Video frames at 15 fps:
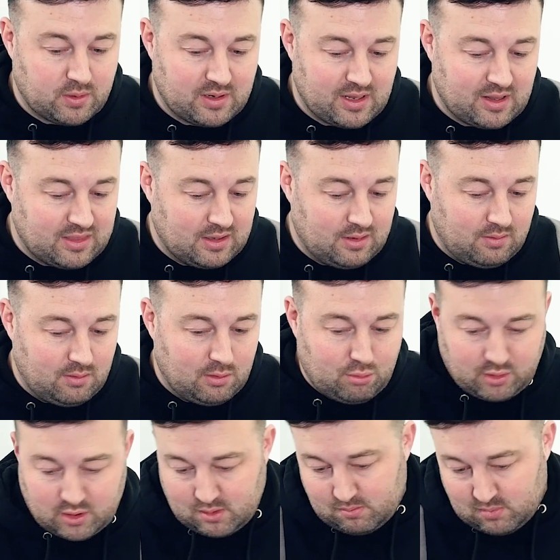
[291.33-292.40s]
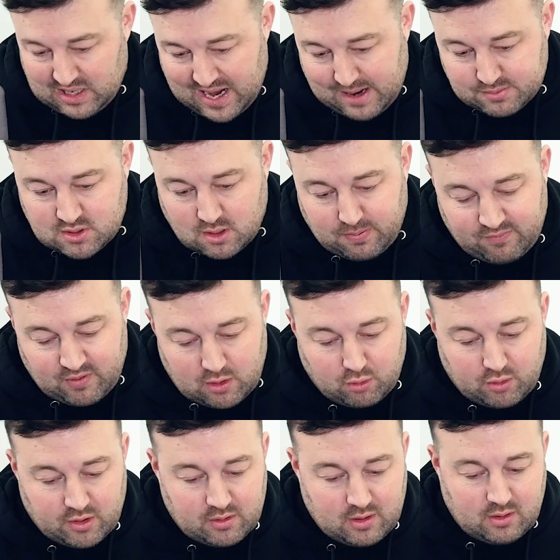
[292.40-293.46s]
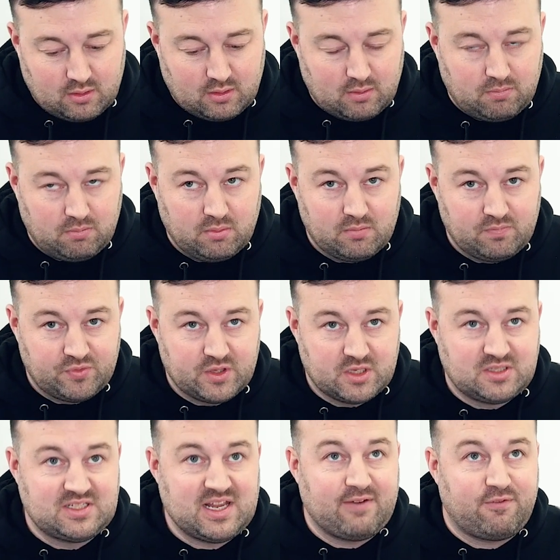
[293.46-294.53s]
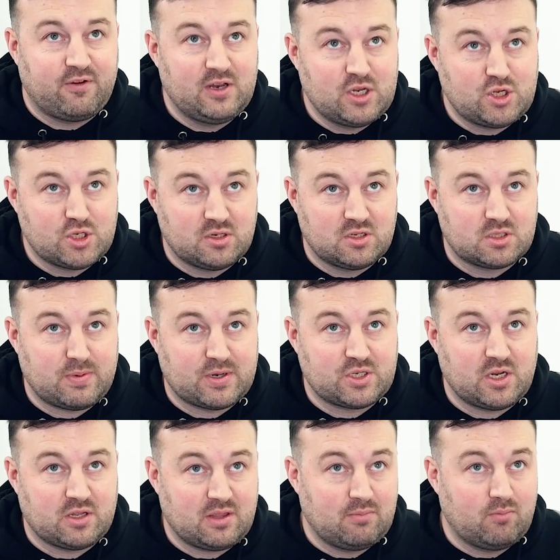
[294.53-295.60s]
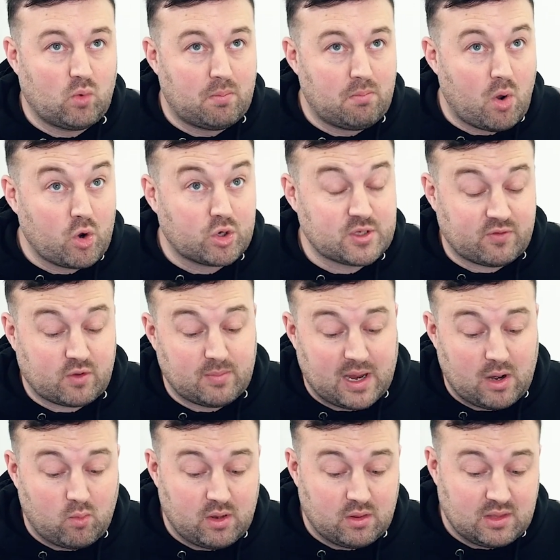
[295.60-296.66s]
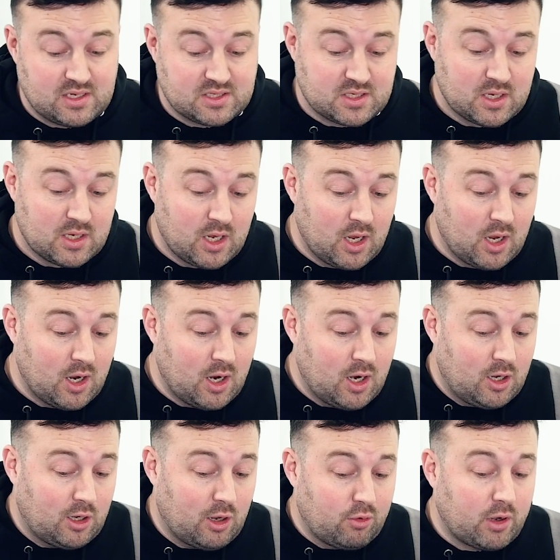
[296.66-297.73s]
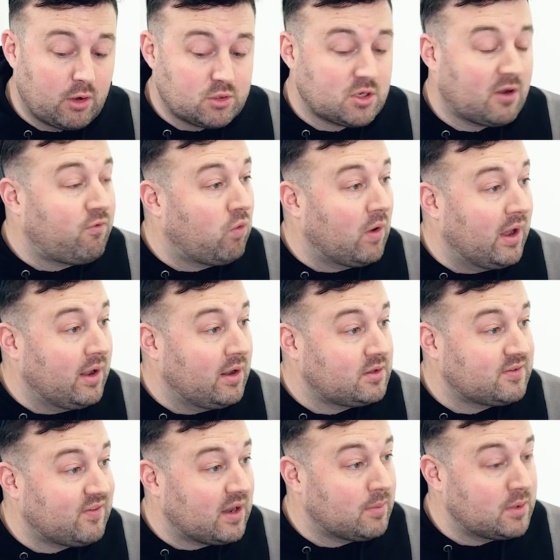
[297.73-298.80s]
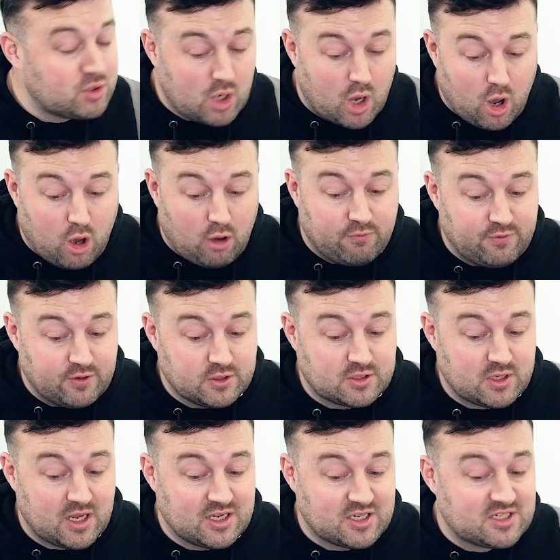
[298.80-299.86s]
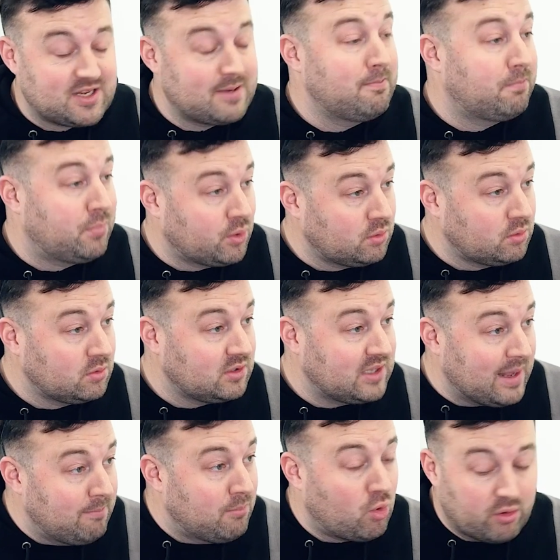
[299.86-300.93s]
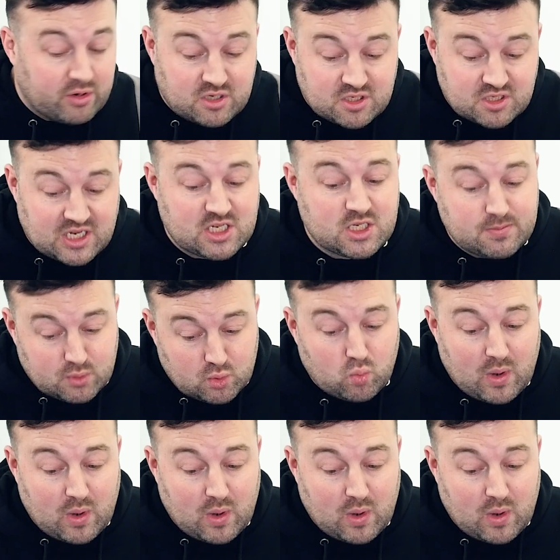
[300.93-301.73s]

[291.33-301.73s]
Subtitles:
And I think, looking at my laptop, if I look at the definition, especially I think what Microsoft come out with is low-code software development offers a simple yet more accessible